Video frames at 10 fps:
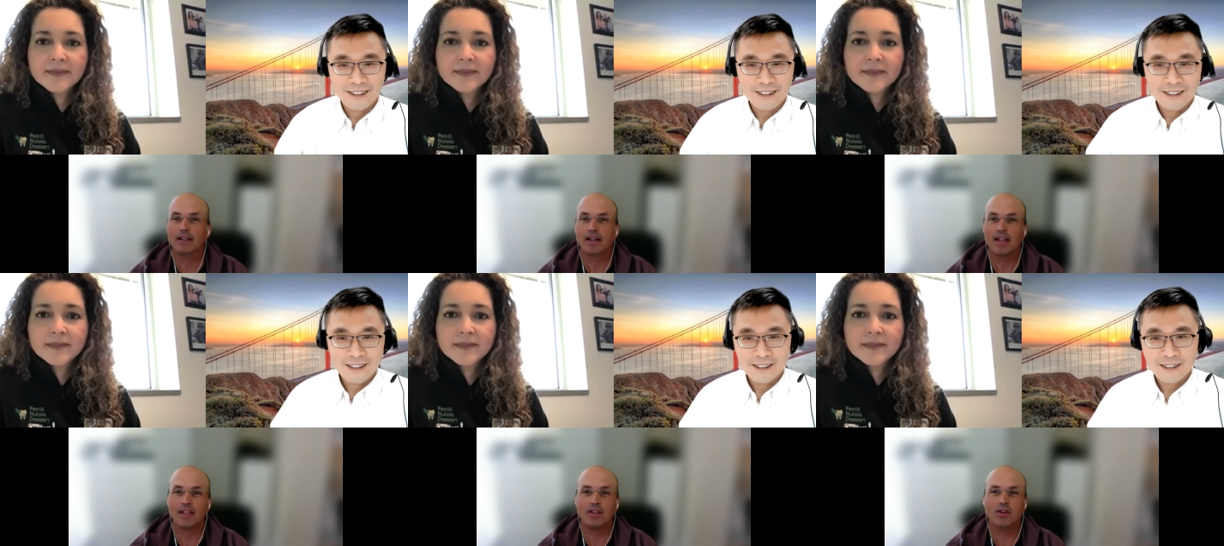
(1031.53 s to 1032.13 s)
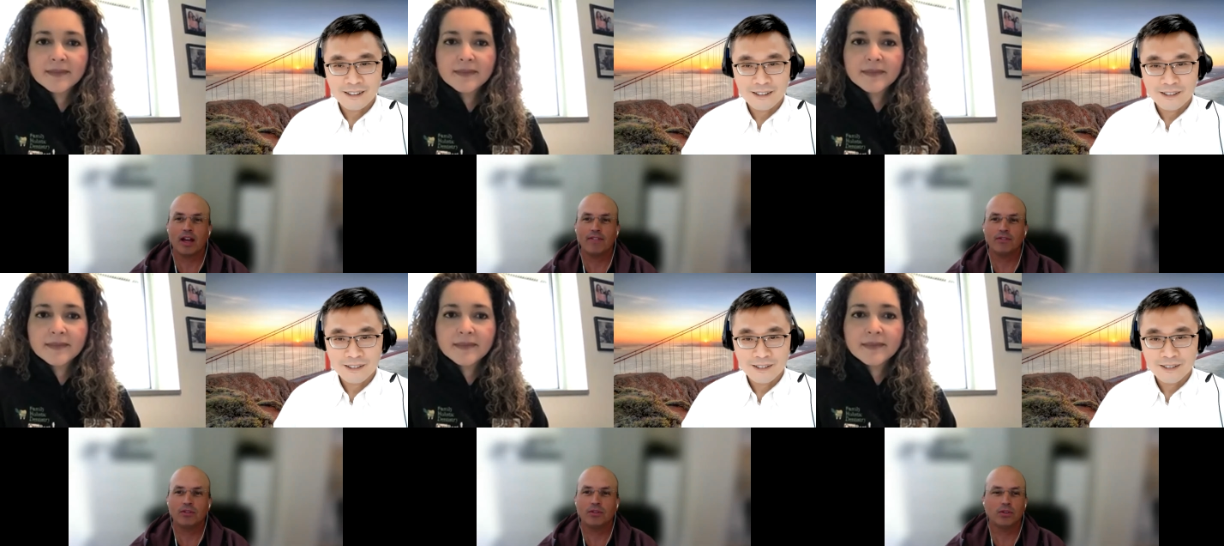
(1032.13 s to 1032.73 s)
Speaker 1: I think you have
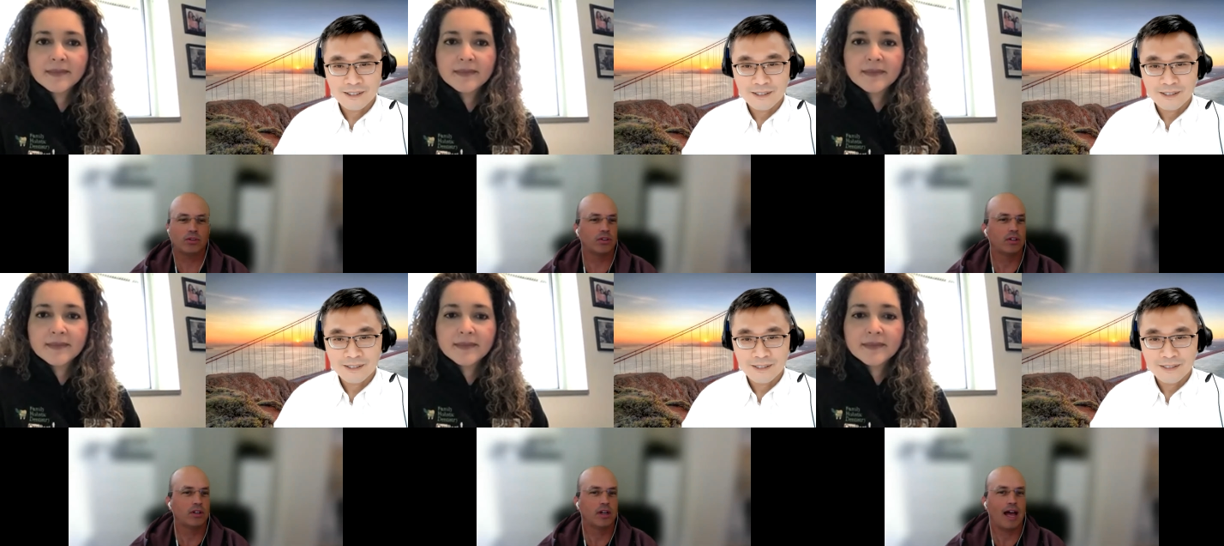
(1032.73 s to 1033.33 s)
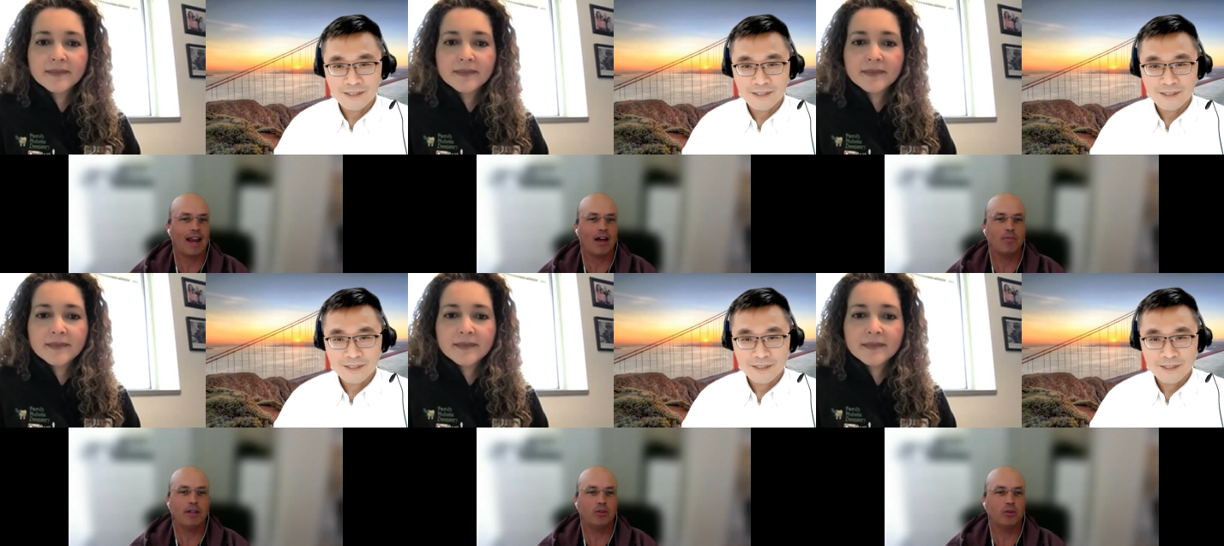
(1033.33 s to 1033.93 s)
to allow
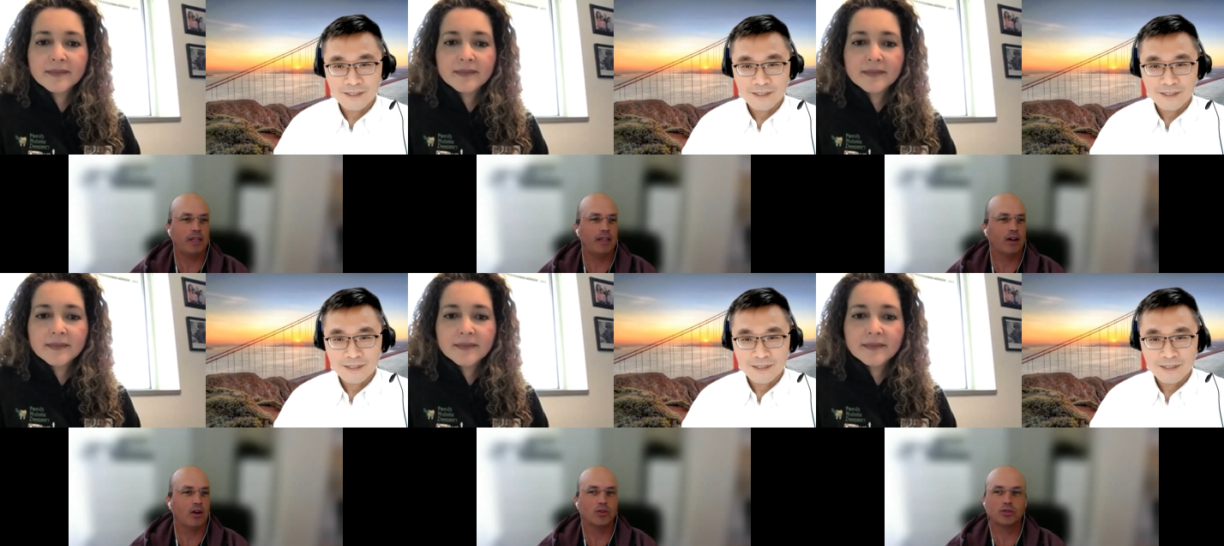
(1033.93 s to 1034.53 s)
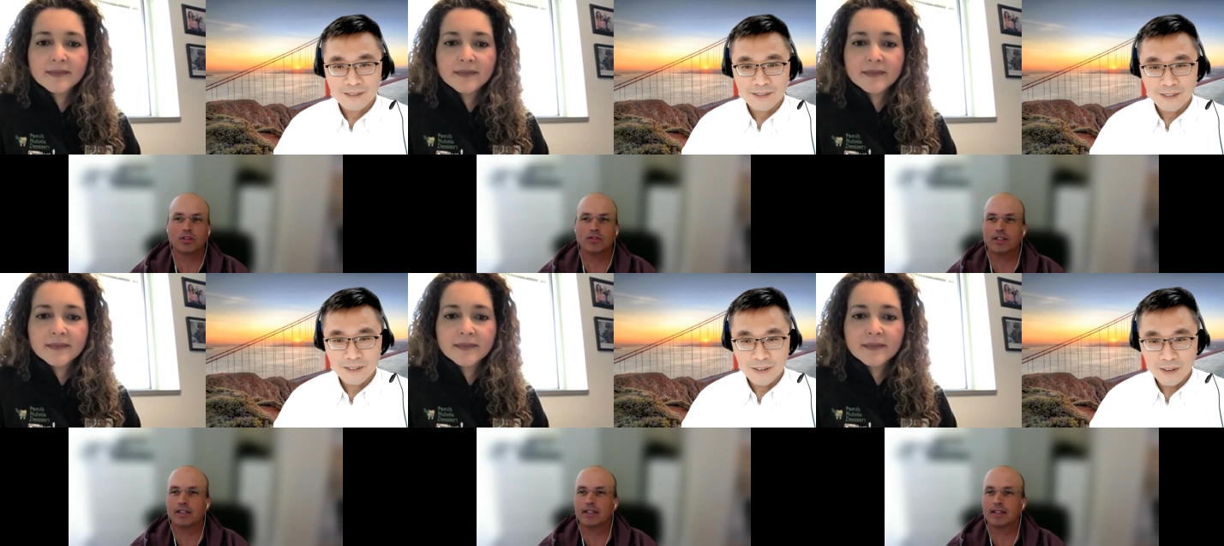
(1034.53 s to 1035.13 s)
me to be host of
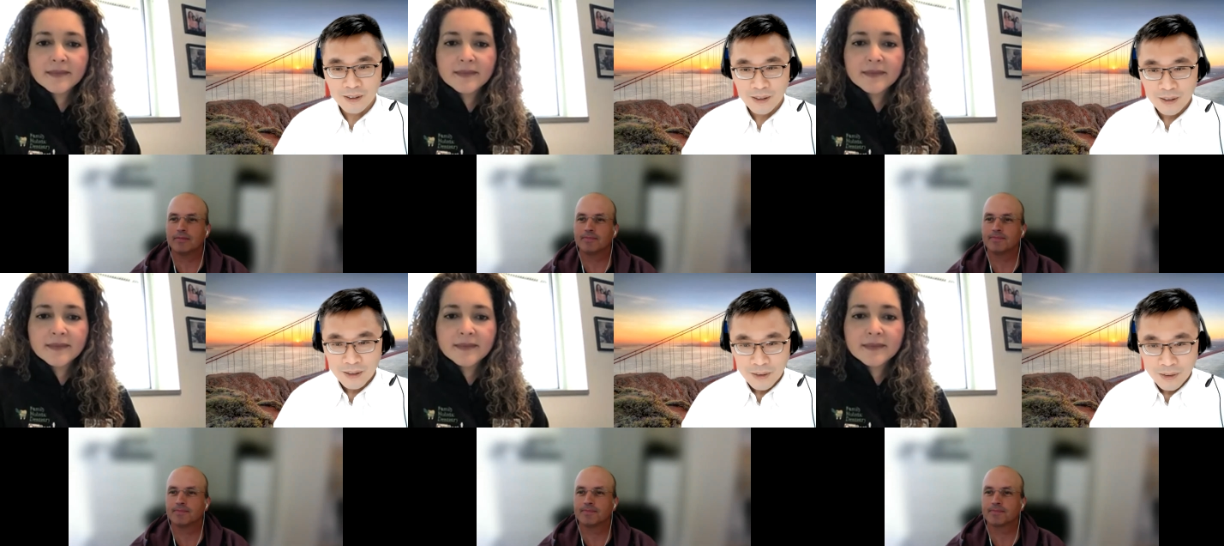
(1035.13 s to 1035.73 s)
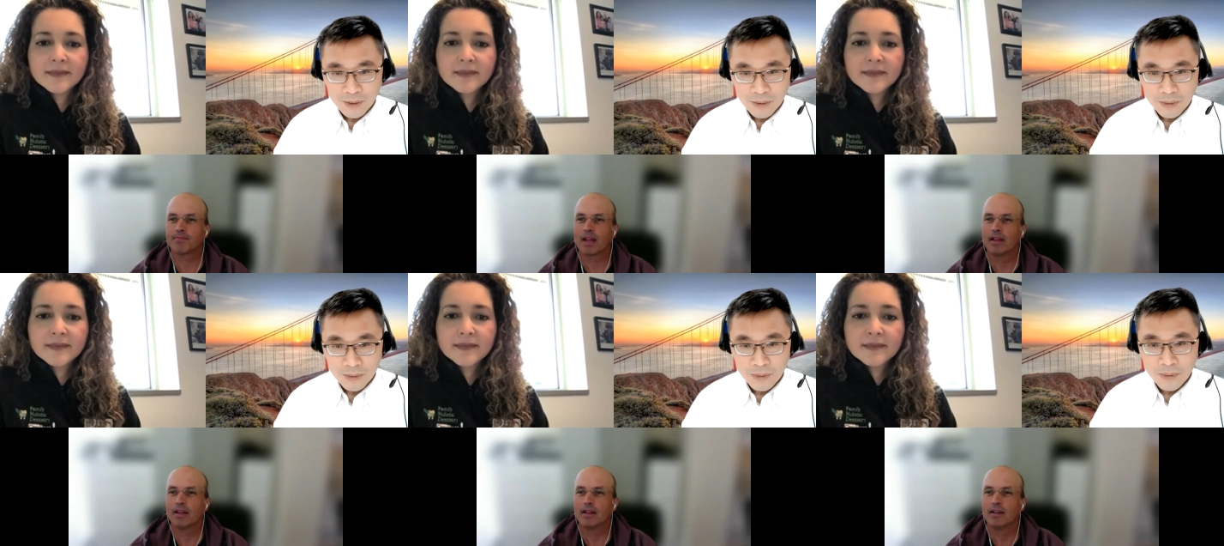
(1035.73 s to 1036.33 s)
the um,
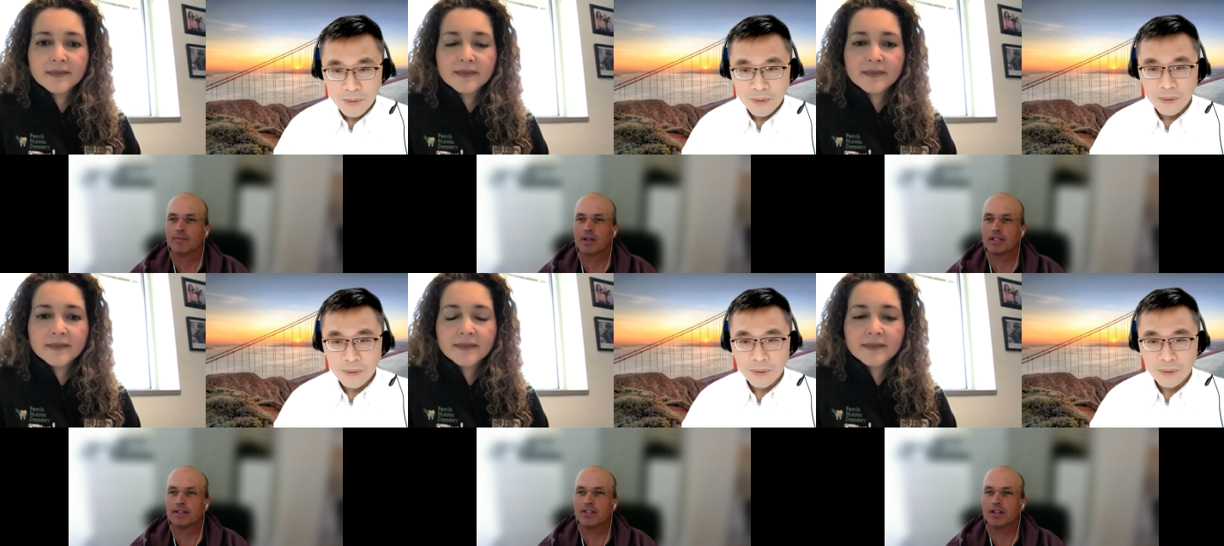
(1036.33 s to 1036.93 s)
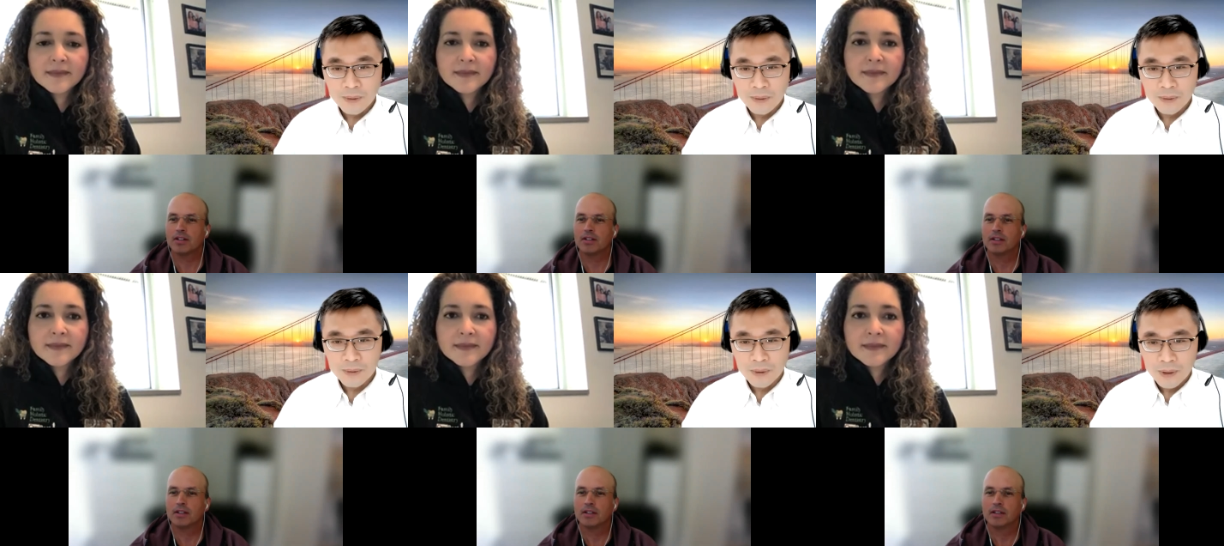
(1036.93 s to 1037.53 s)
Speaker 2: Ooh, presentation.
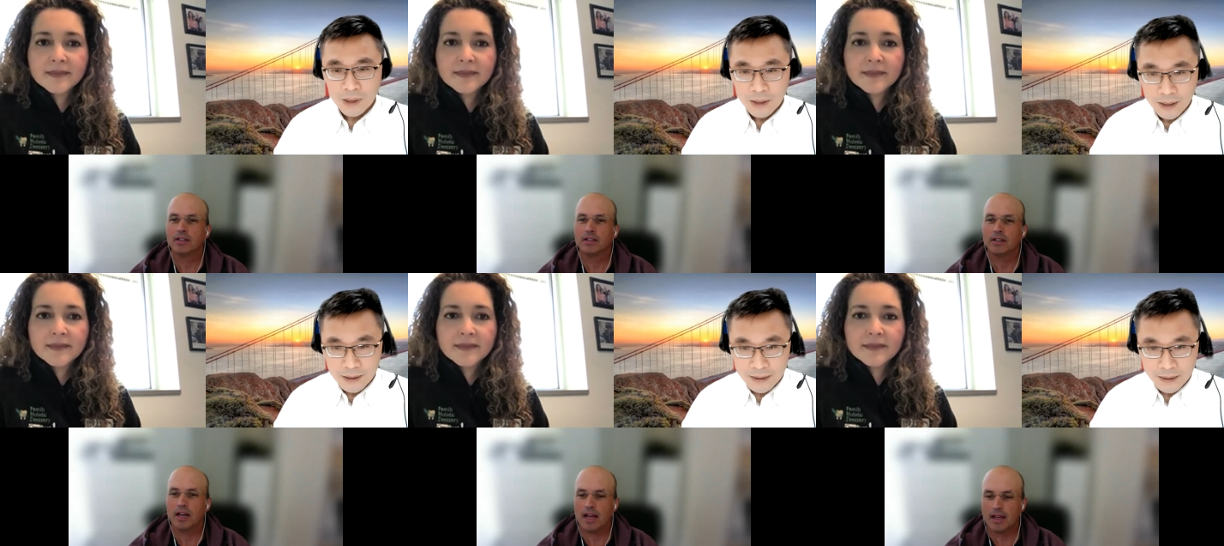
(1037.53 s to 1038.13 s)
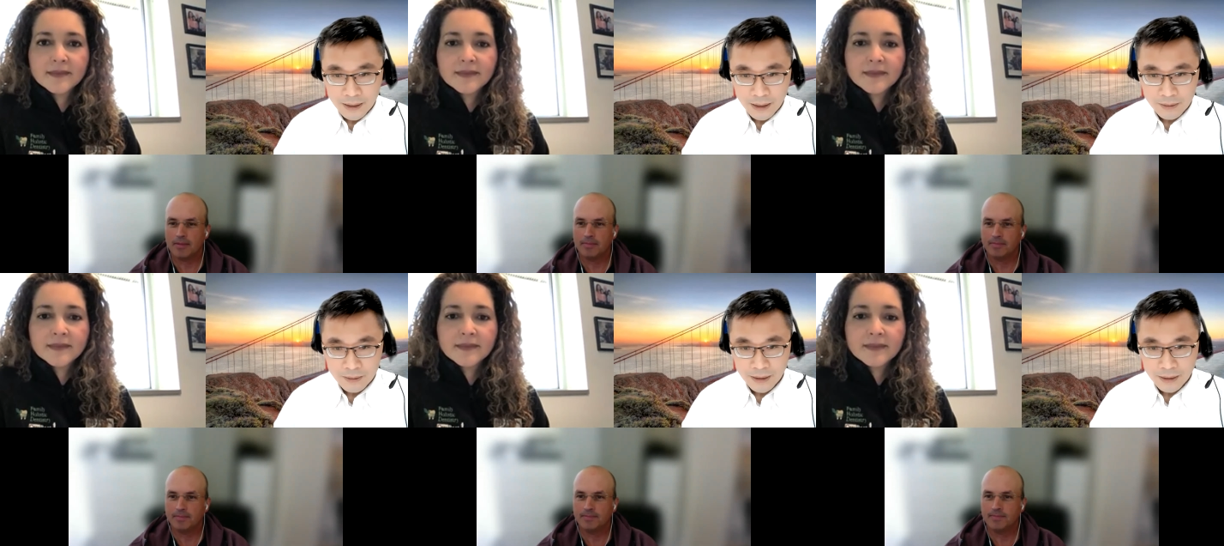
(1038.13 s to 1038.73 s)
Let's um, see how,
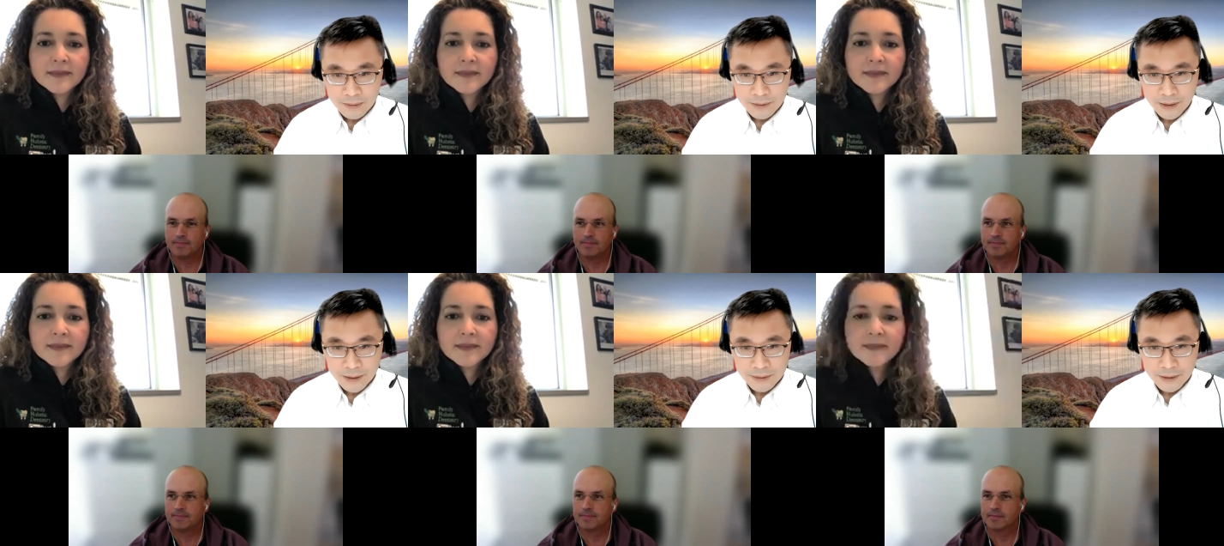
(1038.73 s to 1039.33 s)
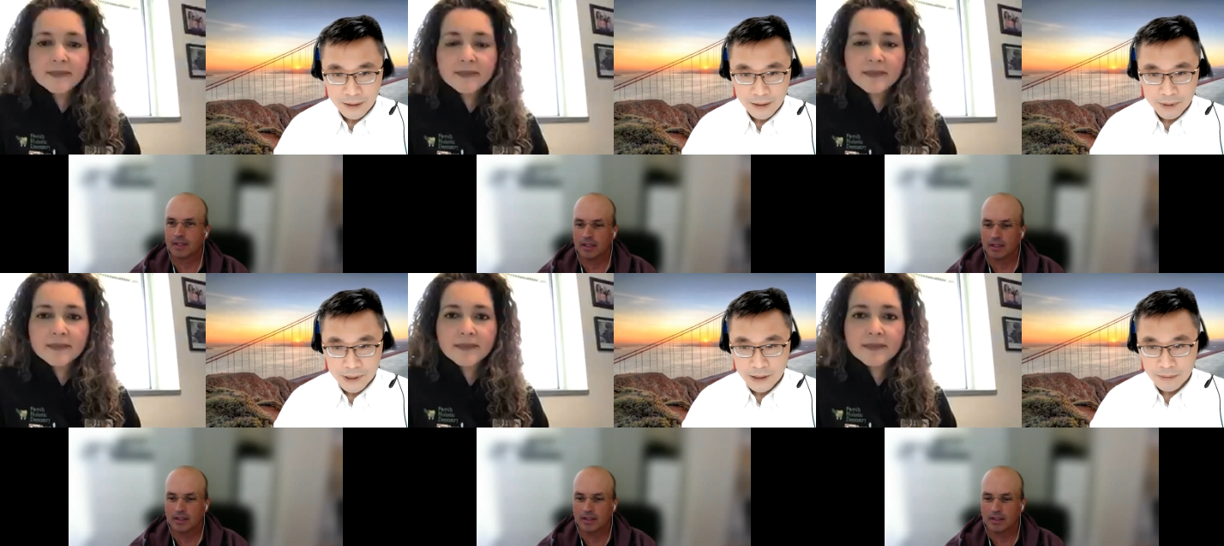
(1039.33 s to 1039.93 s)
how do I do that. Let
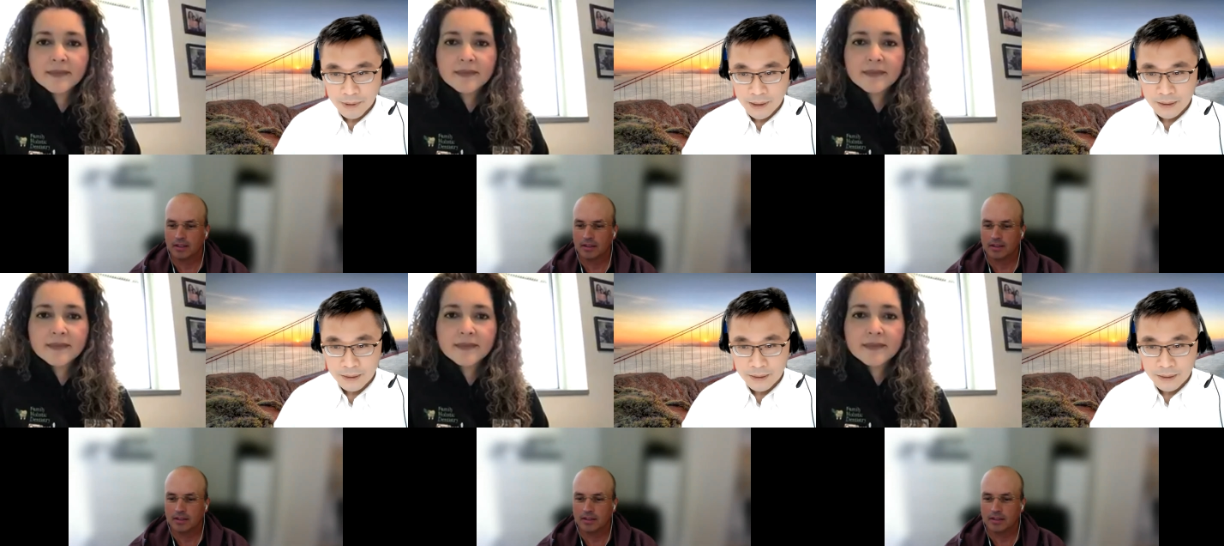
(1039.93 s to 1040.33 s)
me see if I...